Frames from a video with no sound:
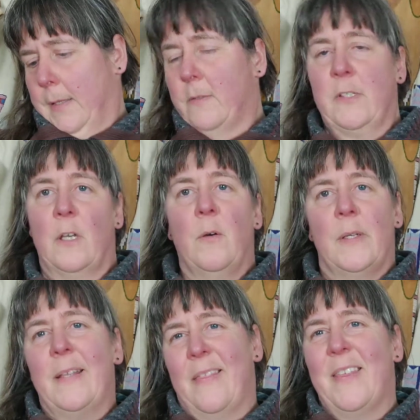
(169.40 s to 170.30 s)
so
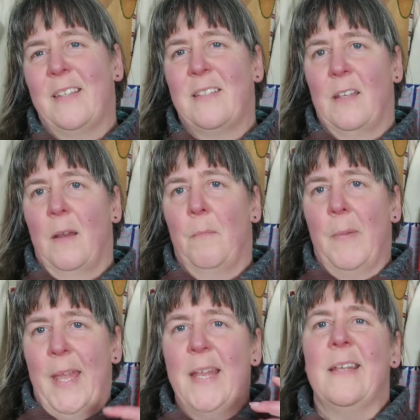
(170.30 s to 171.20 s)
this
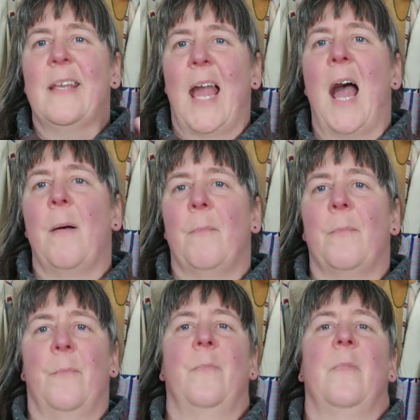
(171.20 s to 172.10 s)

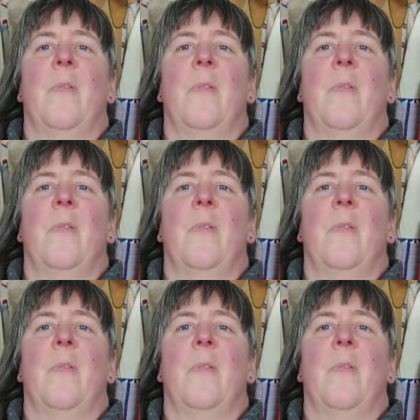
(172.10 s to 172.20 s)
income